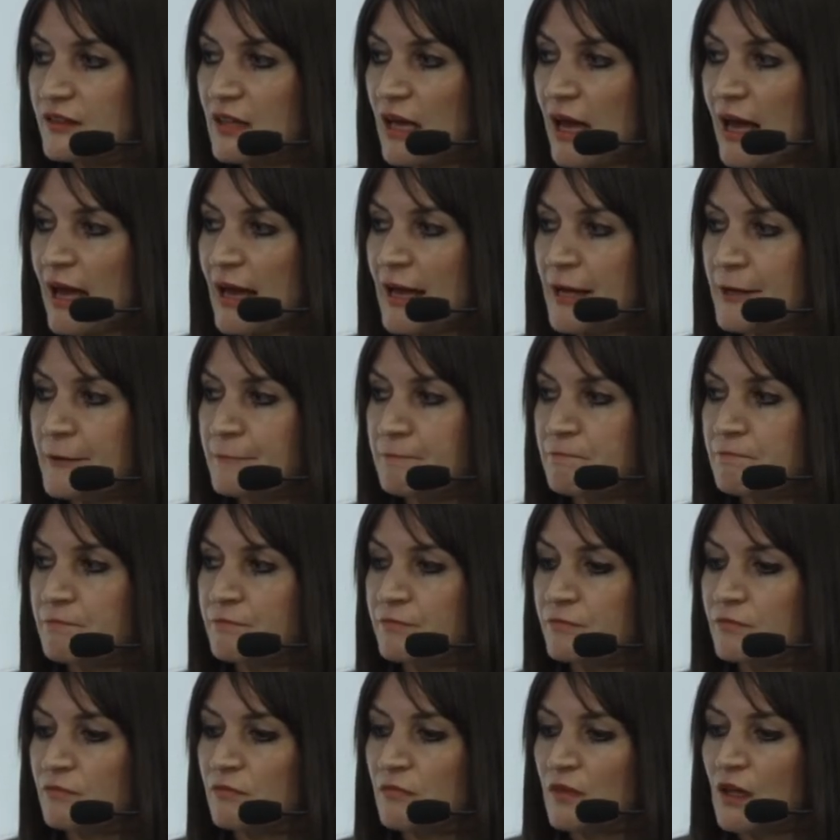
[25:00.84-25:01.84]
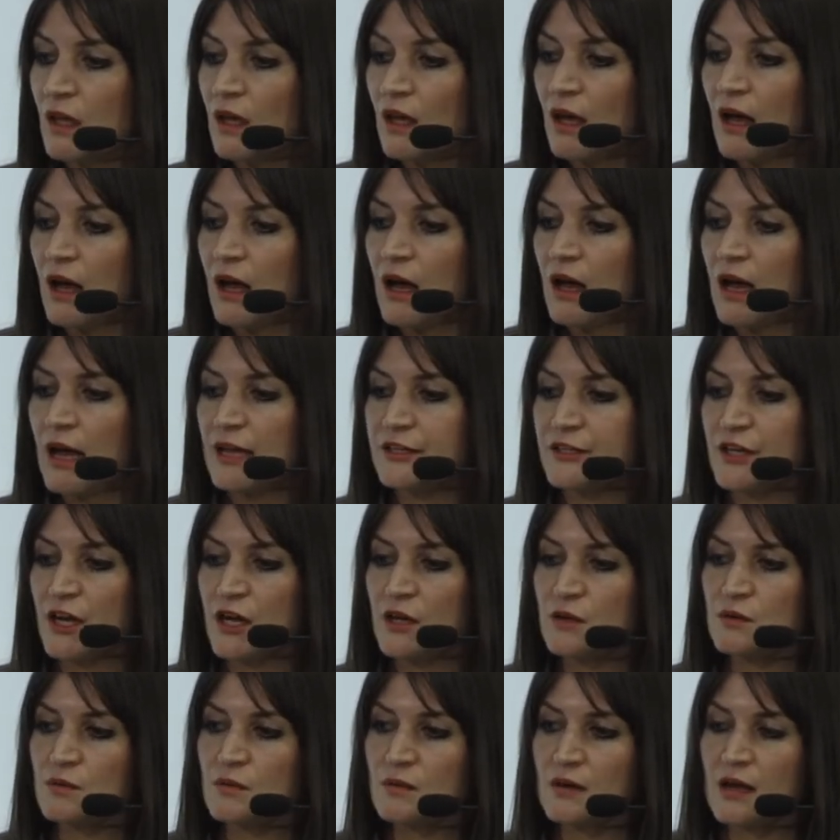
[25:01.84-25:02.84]
I
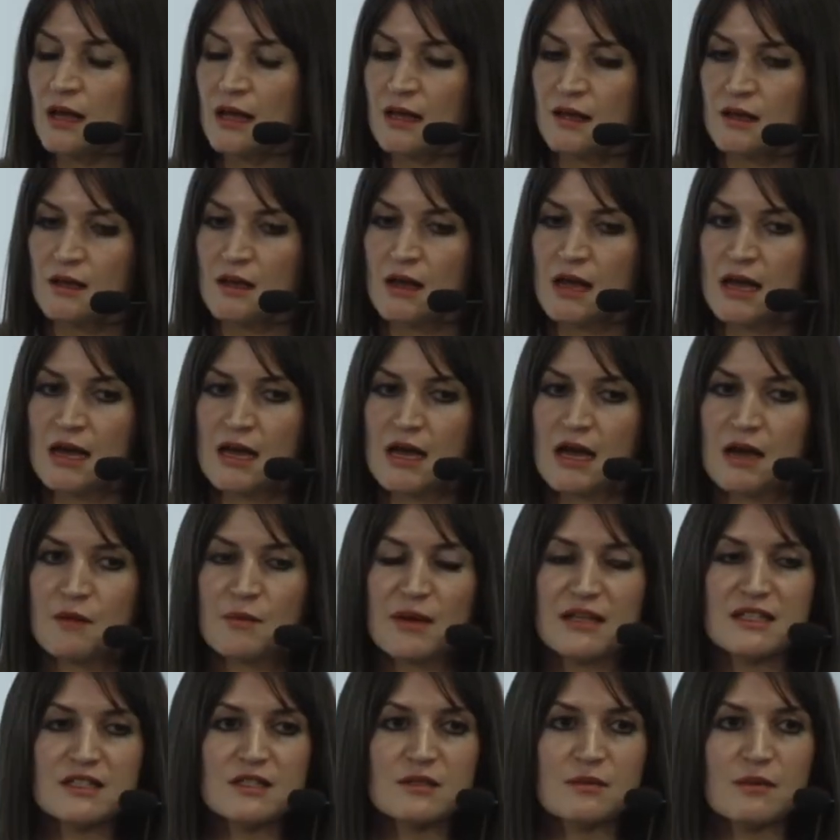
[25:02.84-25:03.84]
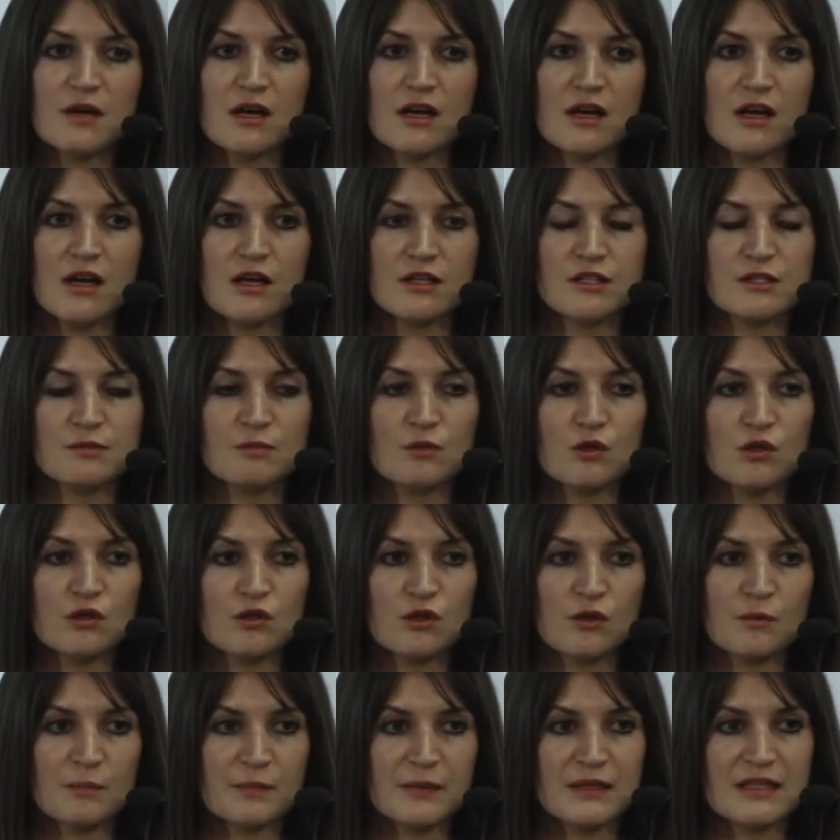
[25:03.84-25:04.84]
know I went to a small
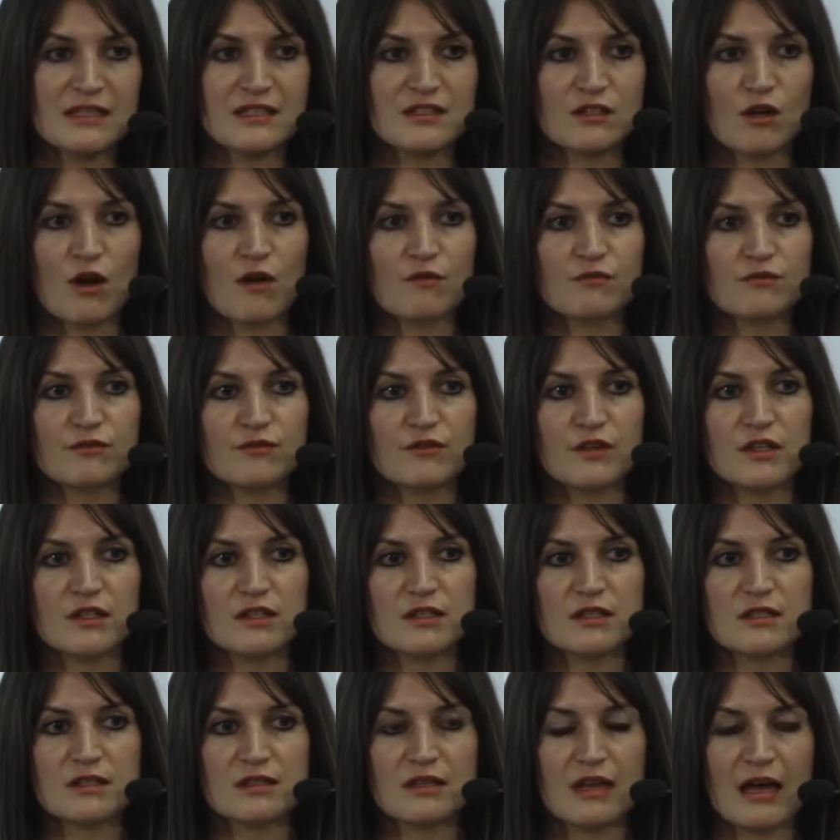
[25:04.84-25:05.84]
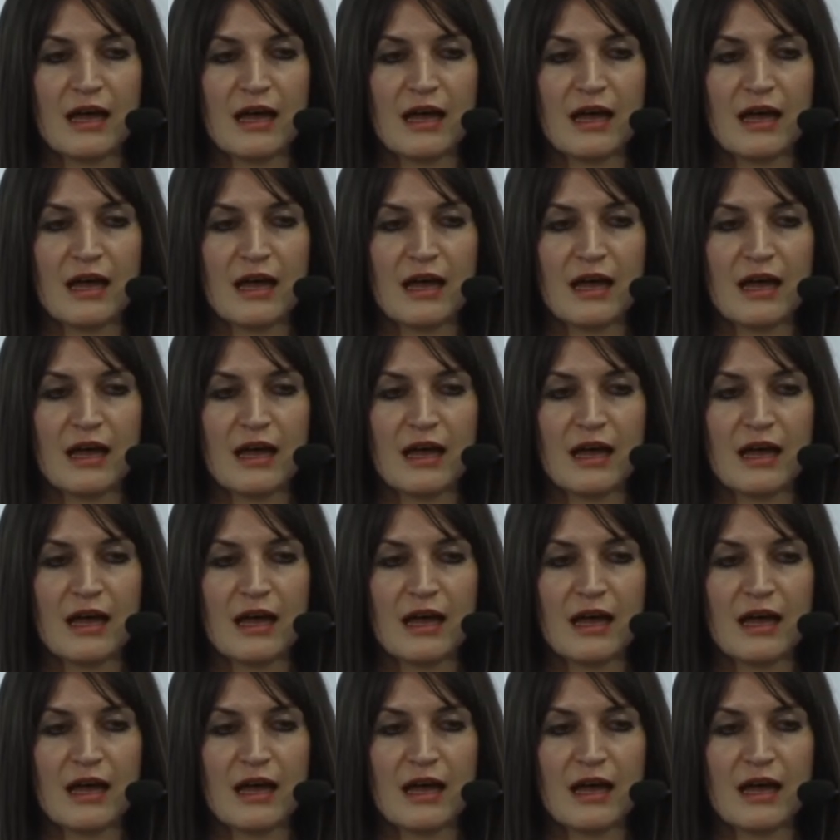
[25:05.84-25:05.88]
companies conference.